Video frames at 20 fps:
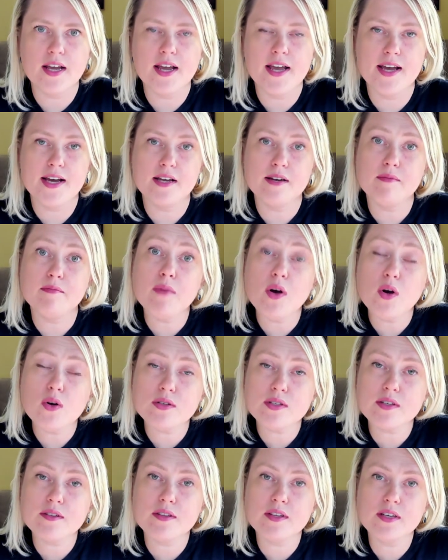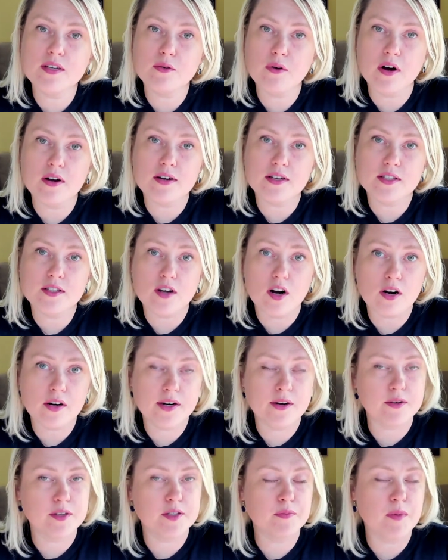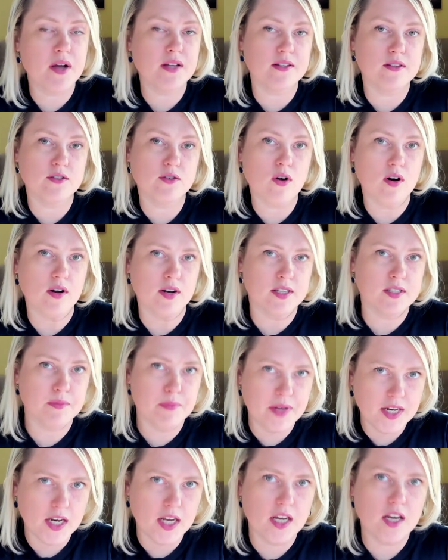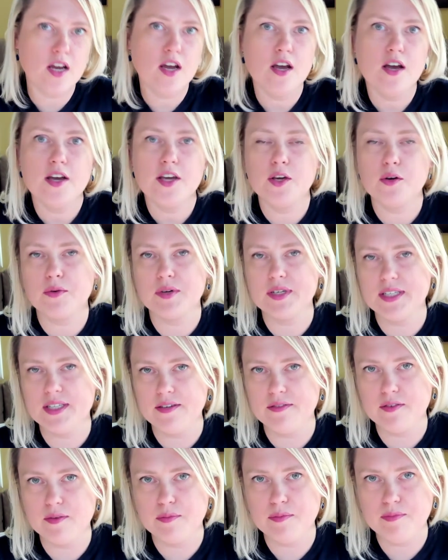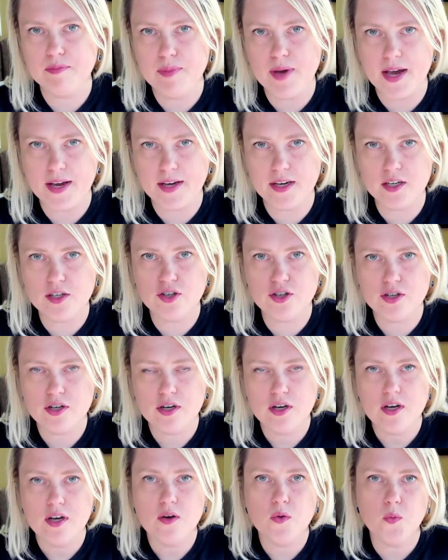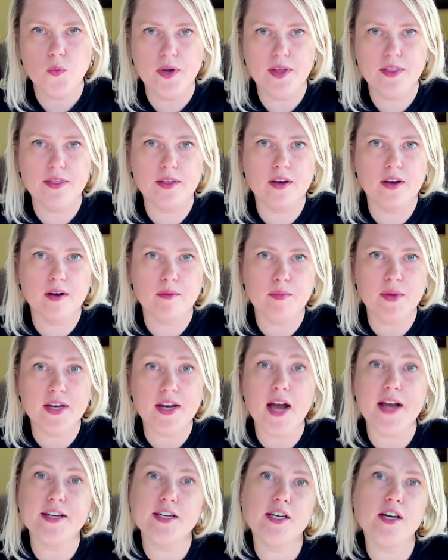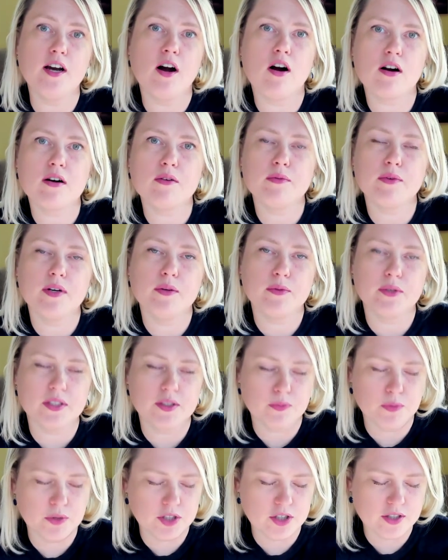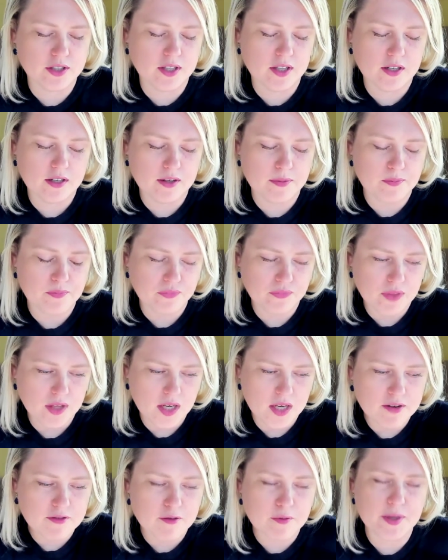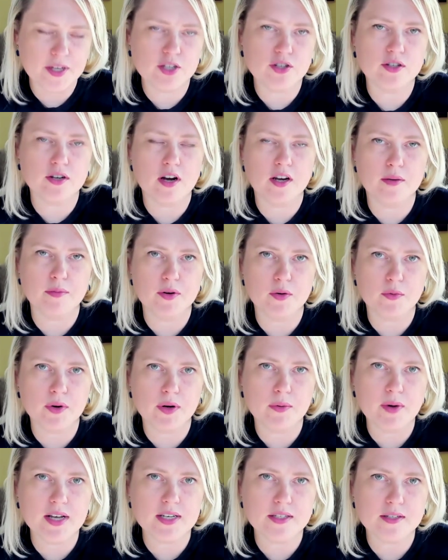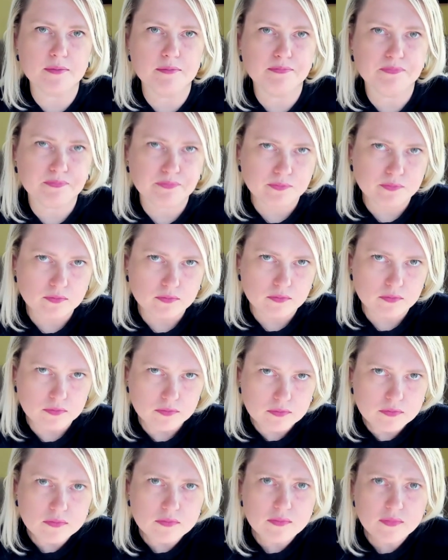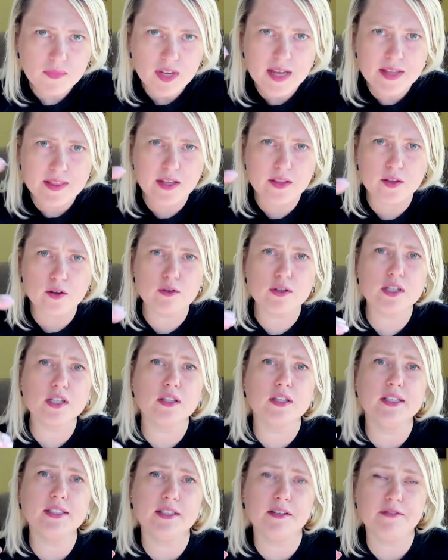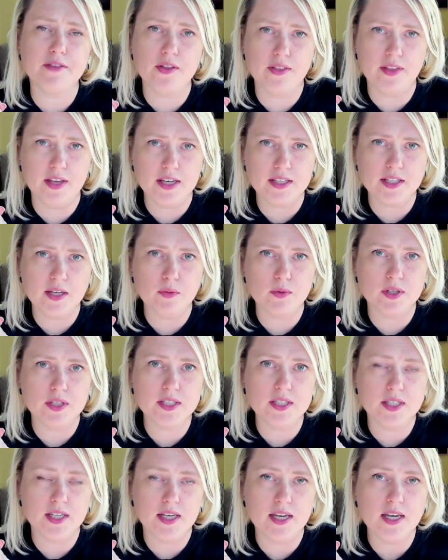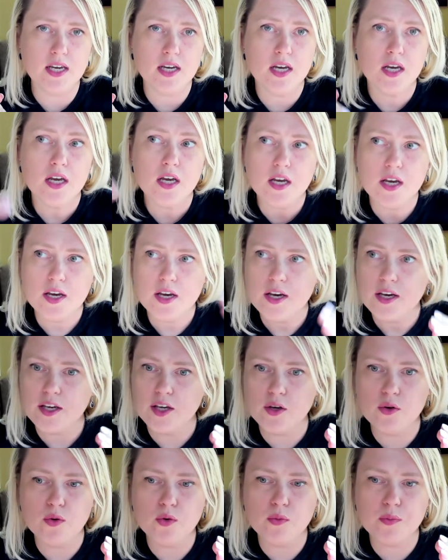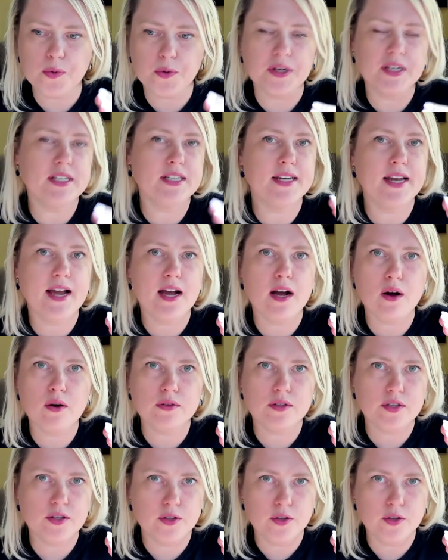And most of the audits are correspondence audits, meaning you receive a package with an IDR, which is the information document request. And then there is a list of the things they want to see. You print it out.